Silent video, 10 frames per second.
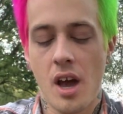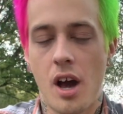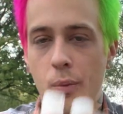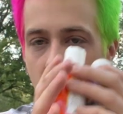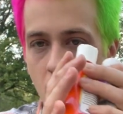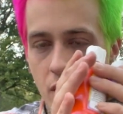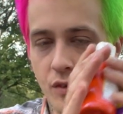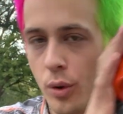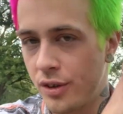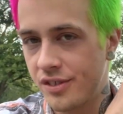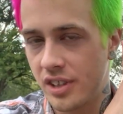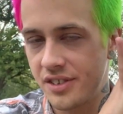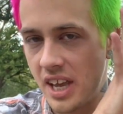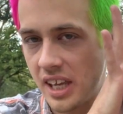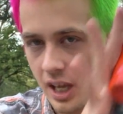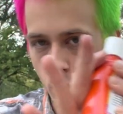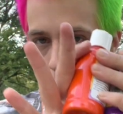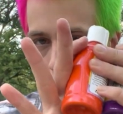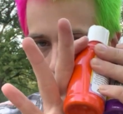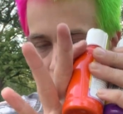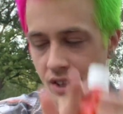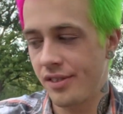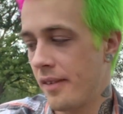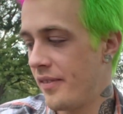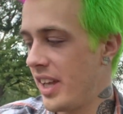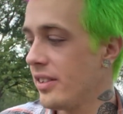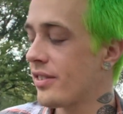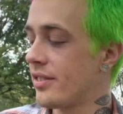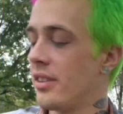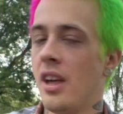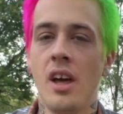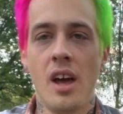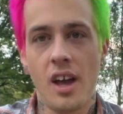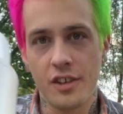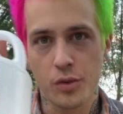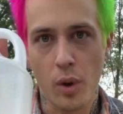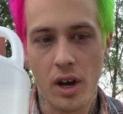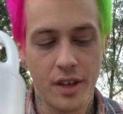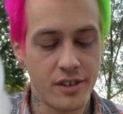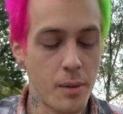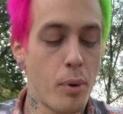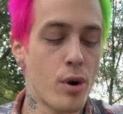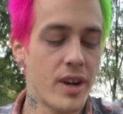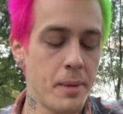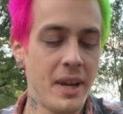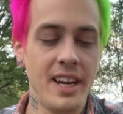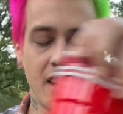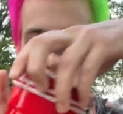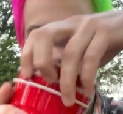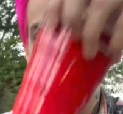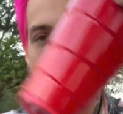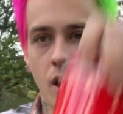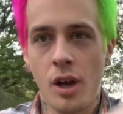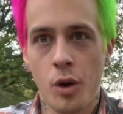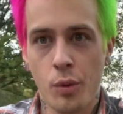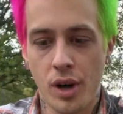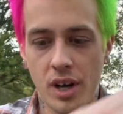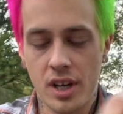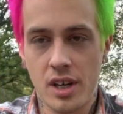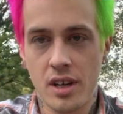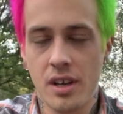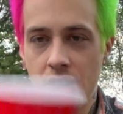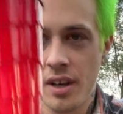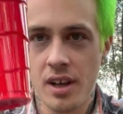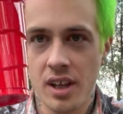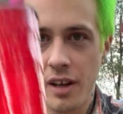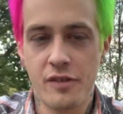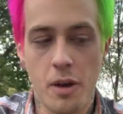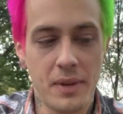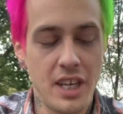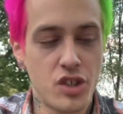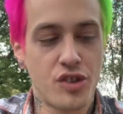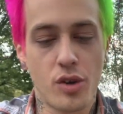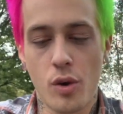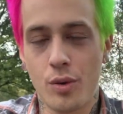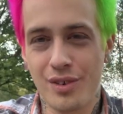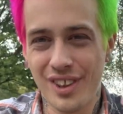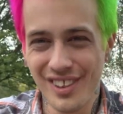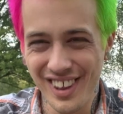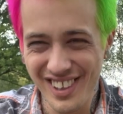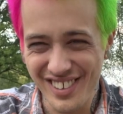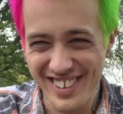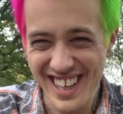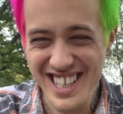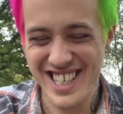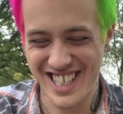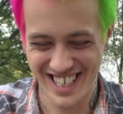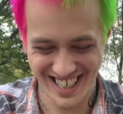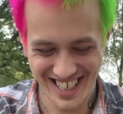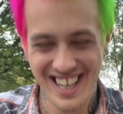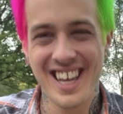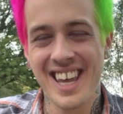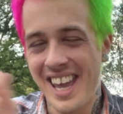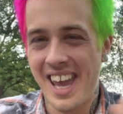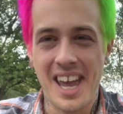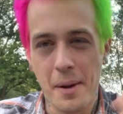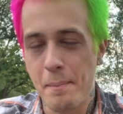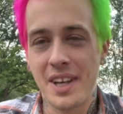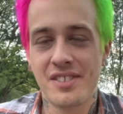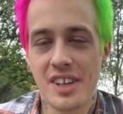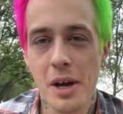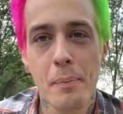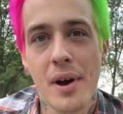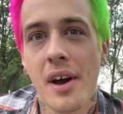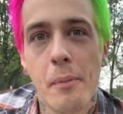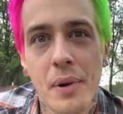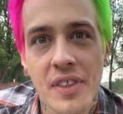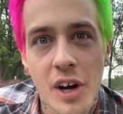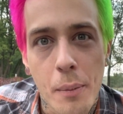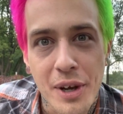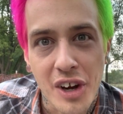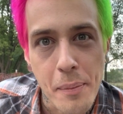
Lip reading: We are of course gonna take equal portions of this as well as our pouring medium. We're gonna give them each their own little dish and mix it up, but then I'll be right